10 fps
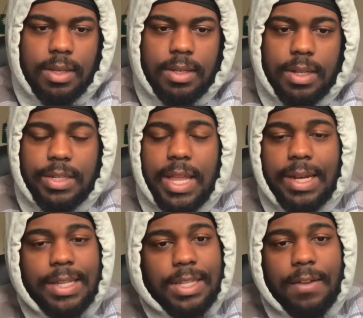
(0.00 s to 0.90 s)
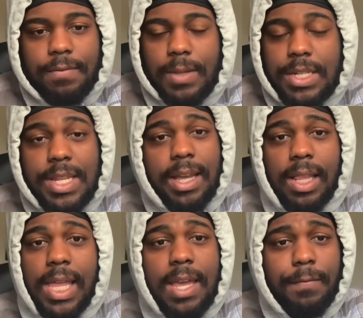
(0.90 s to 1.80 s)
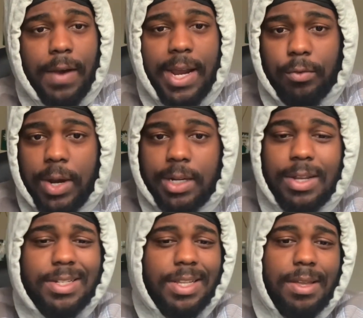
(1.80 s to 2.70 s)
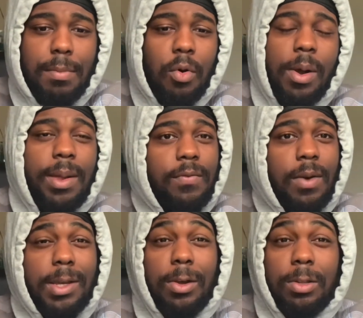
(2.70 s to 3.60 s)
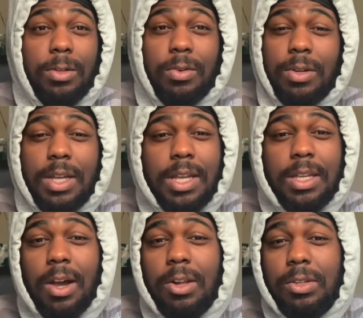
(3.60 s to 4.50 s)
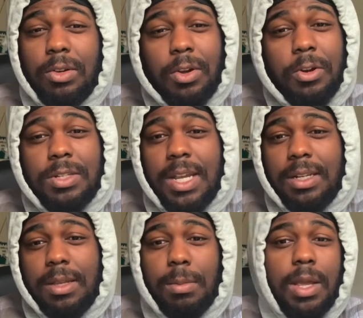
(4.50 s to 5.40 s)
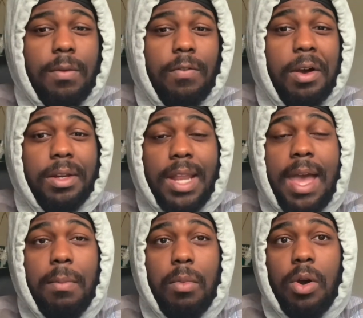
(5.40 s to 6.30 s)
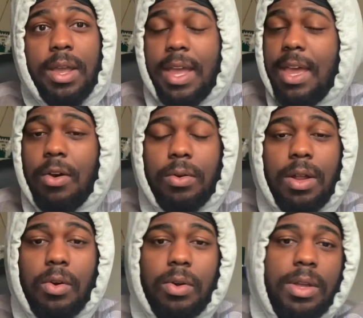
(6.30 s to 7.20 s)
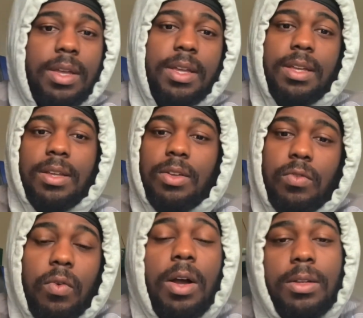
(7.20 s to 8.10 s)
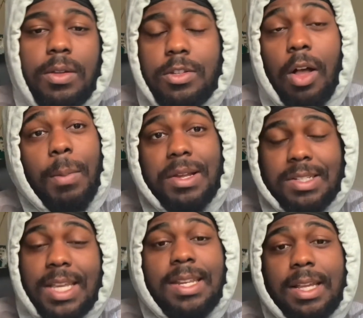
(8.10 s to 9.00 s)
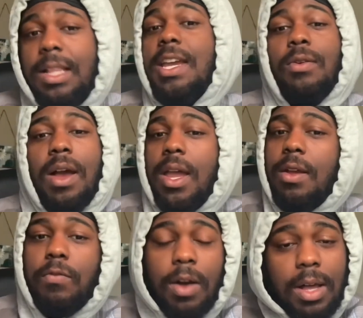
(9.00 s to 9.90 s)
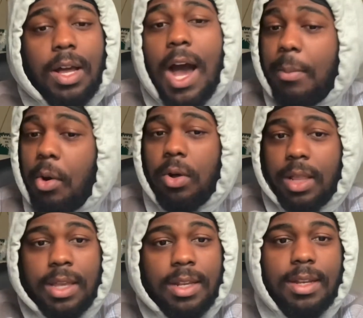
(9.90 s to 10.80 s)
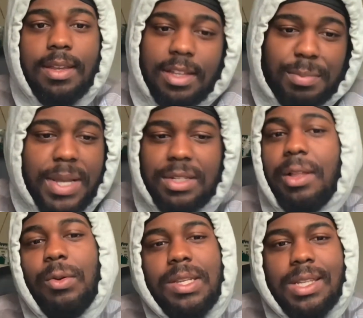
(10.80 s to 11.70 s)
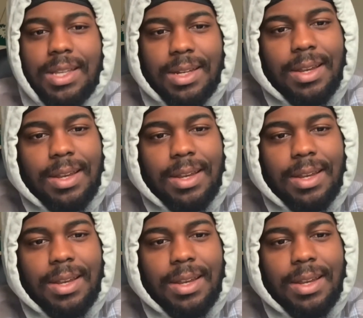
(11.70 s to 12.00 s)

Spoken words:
That's that clan fighting right there. You said, boy, fuck y'all little curse technique, man. Fuck that, boy. Hell no. Fuck, it's all about Zenin clan around here. Fuck a Kamo clan. That's basically what he said.